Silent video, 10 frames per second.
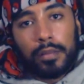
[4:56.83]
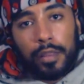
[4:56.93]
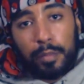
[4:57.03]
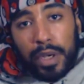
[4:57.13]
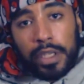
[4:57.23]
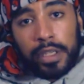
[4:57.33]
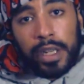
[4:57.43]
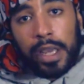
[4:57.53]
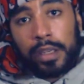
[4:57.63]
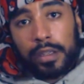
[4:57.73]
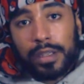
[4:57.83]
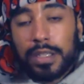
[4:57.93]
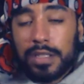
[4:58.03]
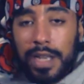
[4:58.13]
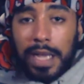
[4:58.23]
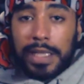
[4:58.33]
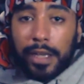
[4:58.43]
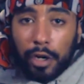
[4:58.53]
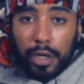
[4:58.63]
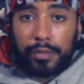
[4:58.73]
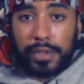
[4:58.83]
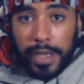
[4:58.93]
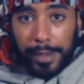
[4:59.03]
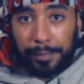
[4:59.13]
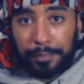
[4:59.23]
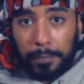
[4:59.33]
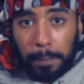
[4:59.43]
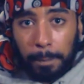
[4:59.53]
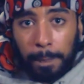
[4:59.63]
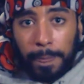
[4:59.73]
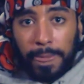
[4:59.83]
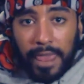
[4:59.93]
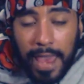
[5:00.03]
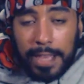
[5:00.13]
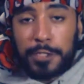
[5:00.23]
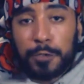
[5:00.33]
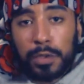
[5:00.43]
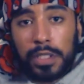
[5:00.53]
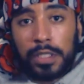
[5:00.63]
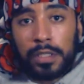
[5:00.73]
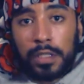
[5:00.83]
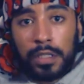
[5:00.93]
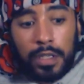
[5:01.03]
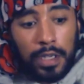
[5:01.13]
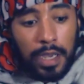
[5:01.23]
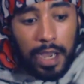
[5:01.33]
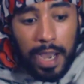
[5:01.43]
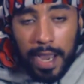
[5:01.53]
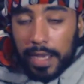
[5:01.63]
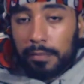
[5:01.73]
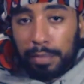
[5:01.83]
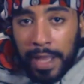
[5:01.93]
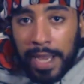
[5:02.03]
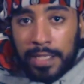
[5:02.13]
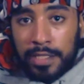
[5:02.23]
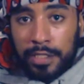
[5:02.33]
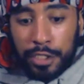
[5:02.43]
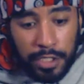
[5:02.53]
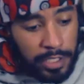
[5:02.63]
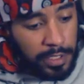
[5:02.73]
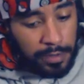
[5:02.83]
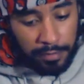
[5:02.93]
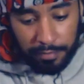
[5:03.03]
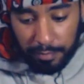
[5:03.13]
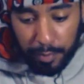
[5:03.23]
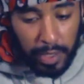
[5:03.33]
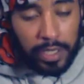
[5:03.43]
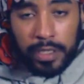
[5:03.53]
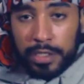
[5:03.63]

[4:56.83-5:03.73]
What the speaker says: The Bucket Knight is not that hard of a game. Actually, I had a blast just playing it